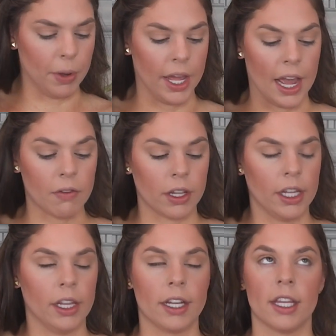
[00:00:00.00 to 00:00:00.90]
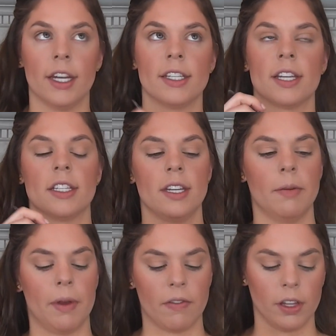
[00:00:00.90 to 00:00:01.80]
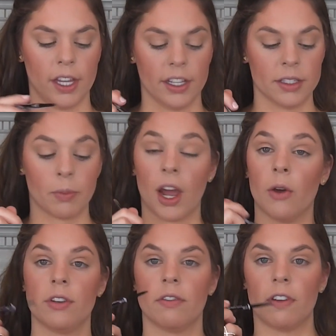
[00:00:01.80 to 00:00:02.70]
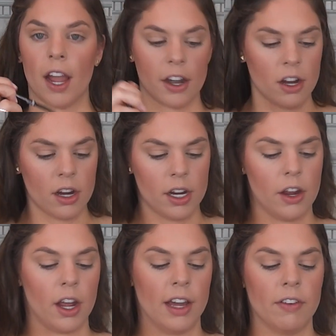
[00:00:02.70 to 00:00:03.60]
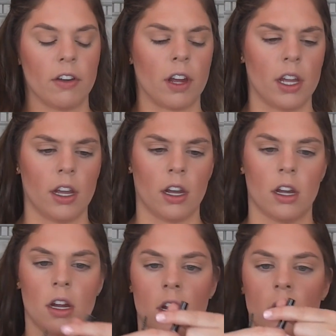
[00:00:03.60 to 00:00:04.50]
But I really like the Anastasia Beverly Hills Brow Definer. Here, I have it right here.